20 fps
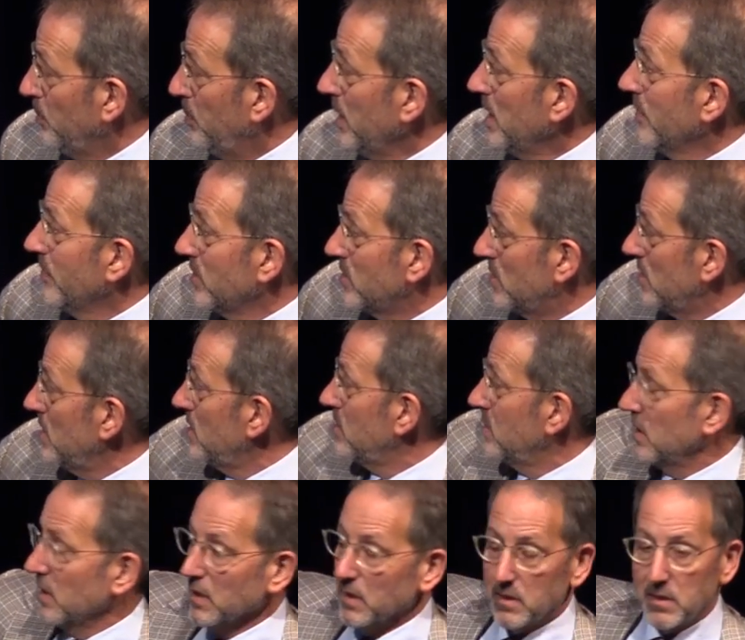be of
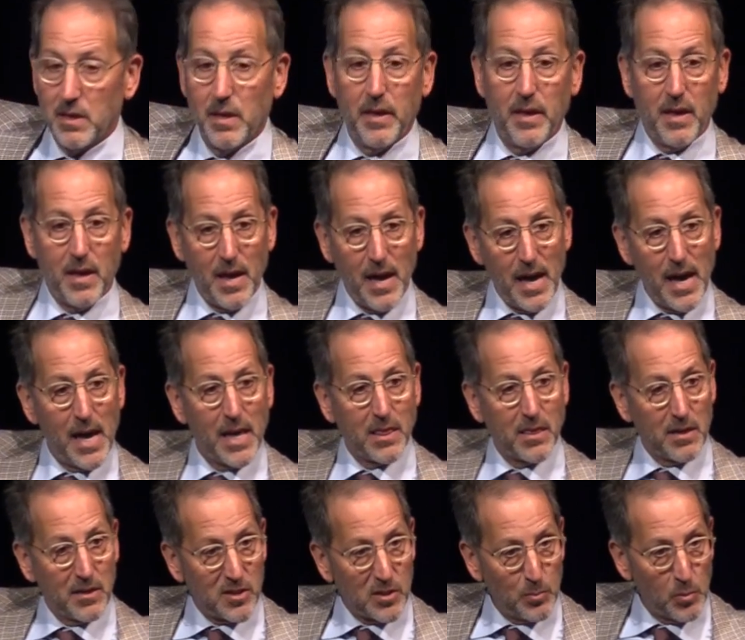assistance at
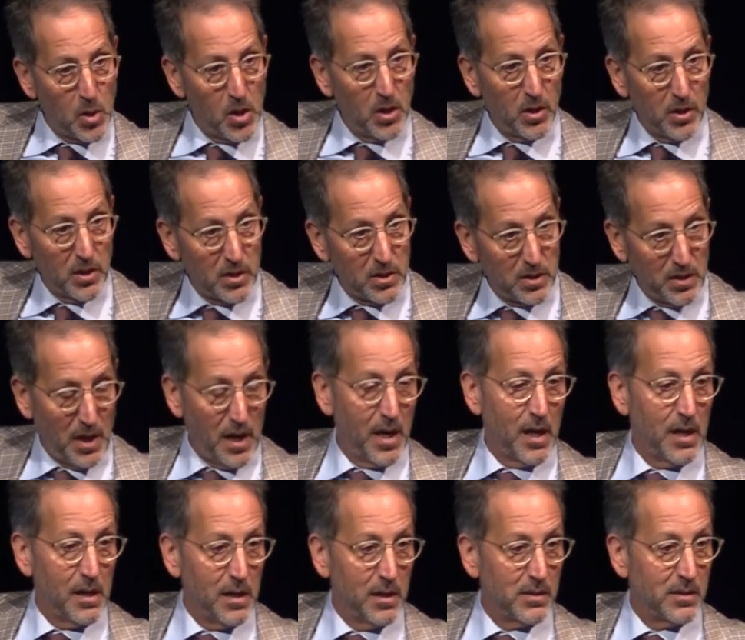the smaller
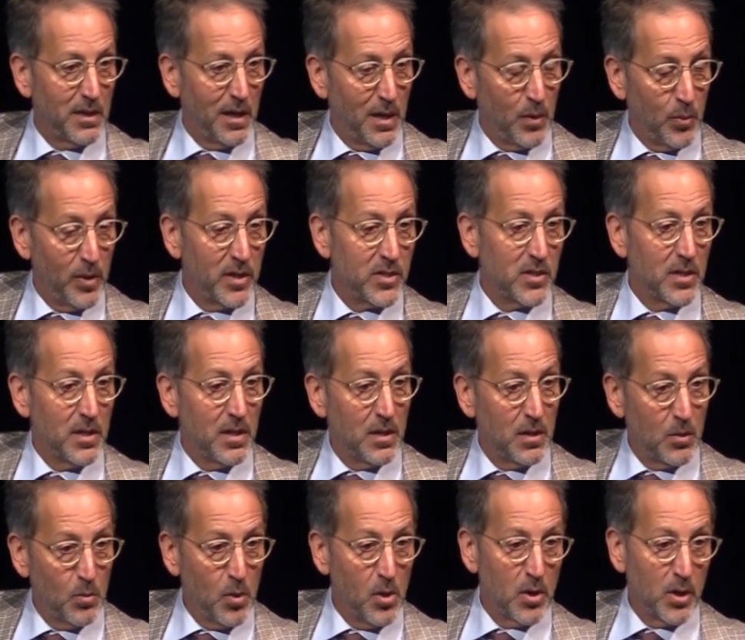scales at which
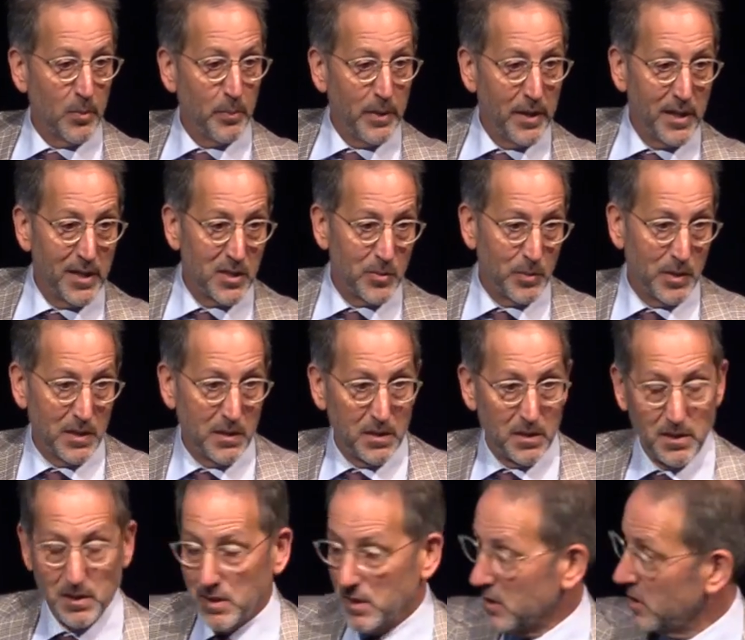water management
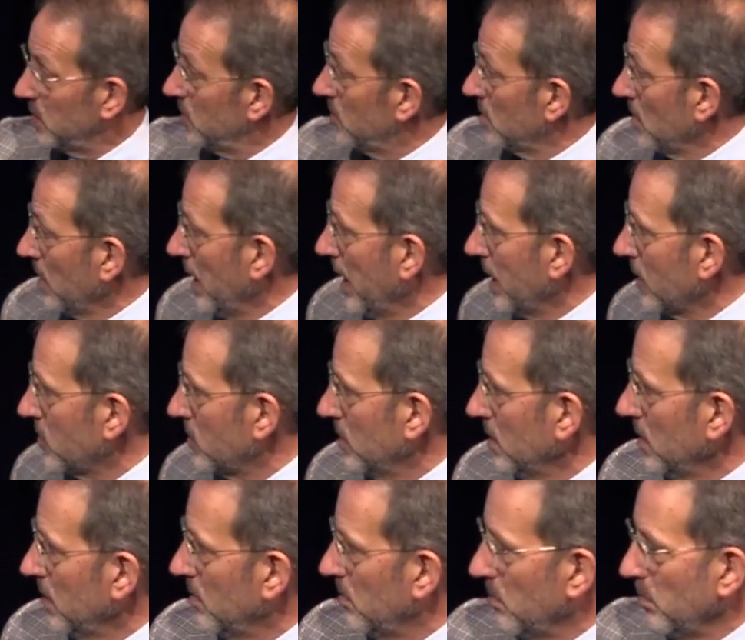decisions are
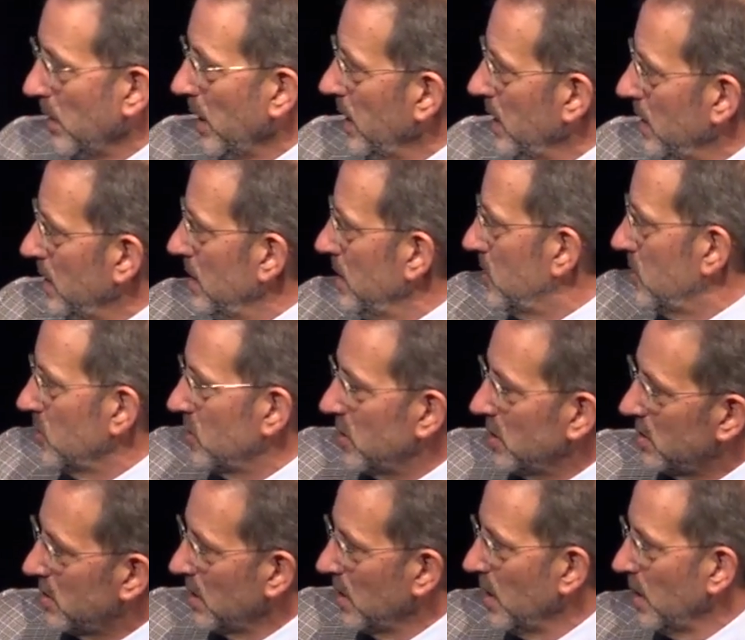actually made. And these are
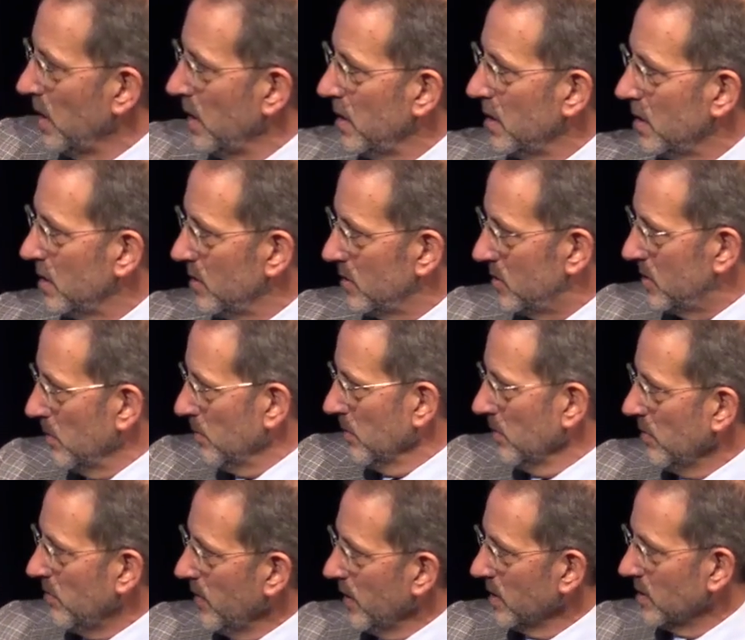just some of
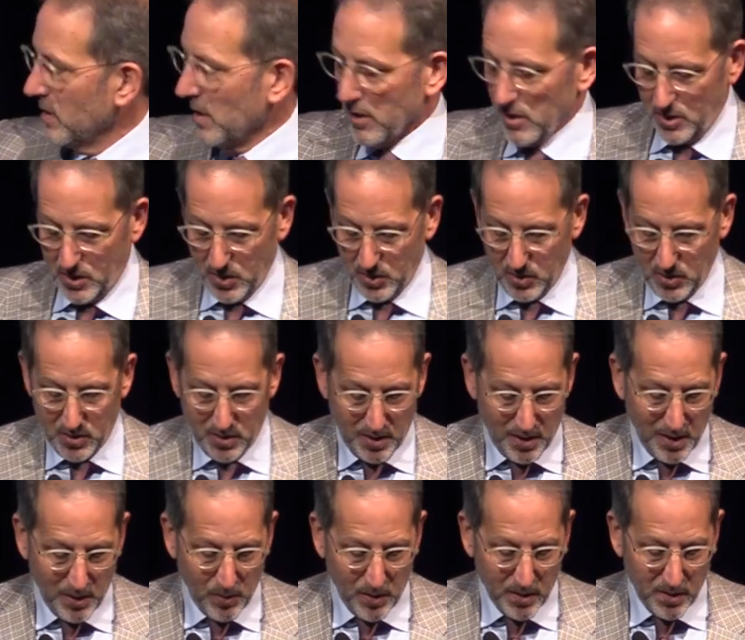the things that I showed you
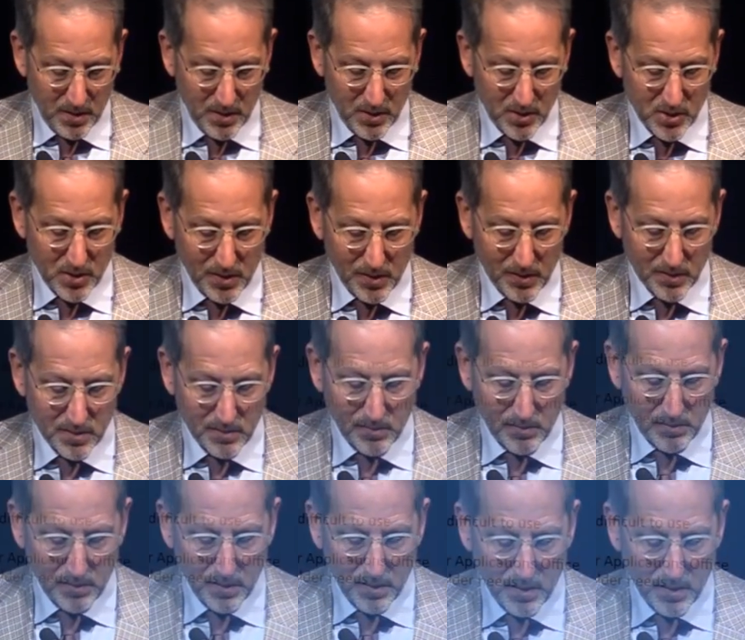today when I didn't show you some of the